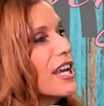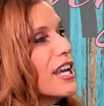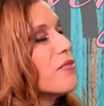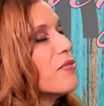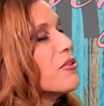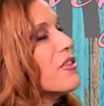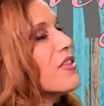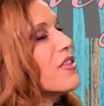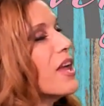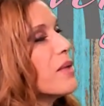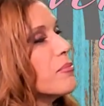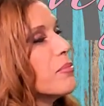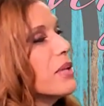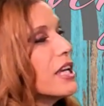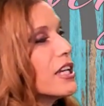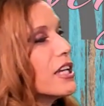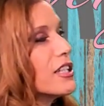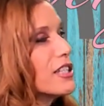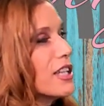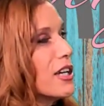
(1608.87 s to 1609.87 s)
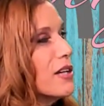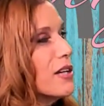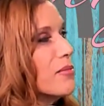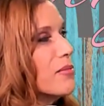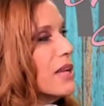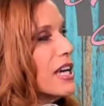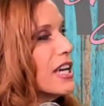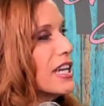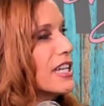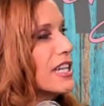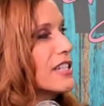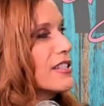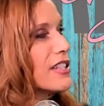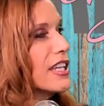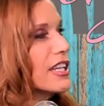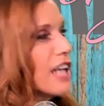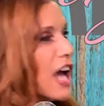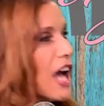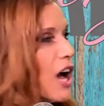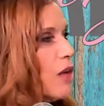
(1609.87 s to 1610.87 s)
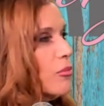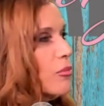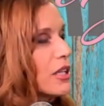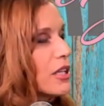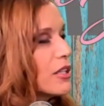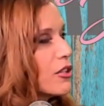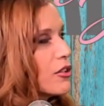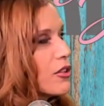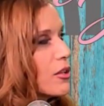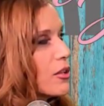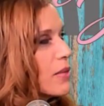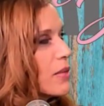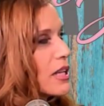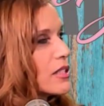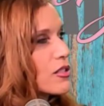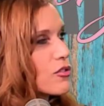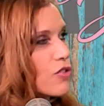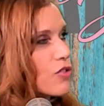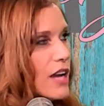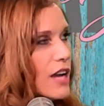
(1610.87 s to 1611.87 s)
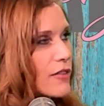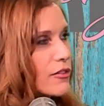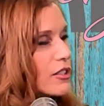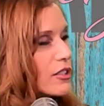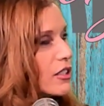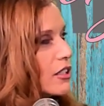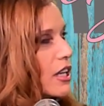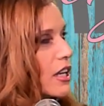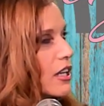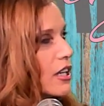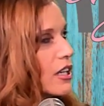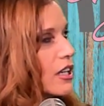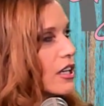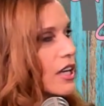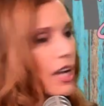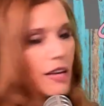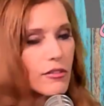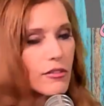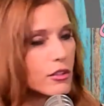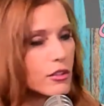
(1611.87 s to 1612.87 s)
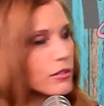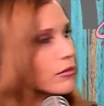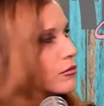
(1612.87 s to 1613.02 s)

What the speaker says: And when they picked him, he said, "I'll be the best draft ever."